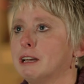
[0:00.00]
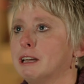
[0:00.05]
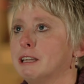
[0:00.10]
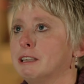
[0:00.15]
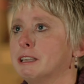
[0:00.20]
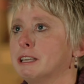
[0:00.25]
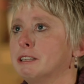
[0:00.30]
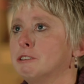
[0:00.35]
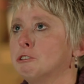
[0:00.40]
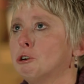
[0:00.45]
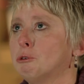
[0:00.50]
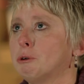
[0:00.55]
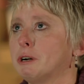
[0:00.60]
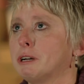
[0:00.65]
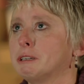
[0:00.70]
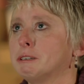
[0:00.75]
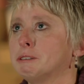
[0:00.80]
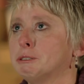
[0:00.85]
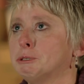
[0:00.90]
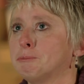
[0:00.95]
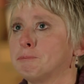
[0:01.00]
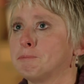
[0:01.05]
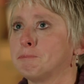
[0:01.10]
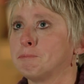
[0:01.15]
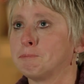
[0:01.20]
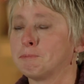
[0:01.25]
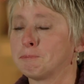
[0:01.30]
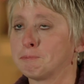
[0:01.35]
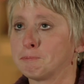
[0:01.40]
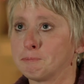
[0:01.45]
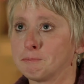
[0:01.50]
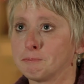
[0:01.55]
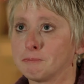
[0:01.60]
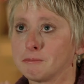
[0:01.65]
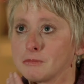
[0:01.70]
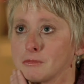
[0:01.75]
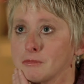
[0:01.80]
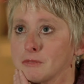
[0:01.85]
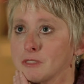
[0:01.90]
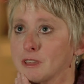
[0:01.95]
And I know I
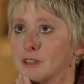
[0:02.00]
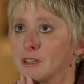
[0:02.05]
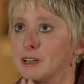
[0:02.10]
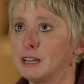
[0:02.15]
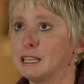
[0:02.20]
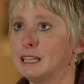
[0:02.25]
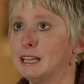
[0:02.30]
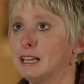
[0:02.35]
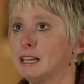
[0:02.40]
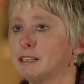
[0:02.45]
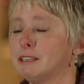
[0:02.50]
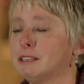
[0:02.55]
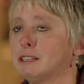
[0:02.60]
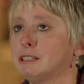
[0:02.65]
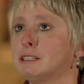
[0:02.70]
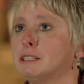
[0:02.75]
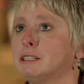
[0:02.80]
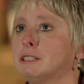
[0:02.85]
had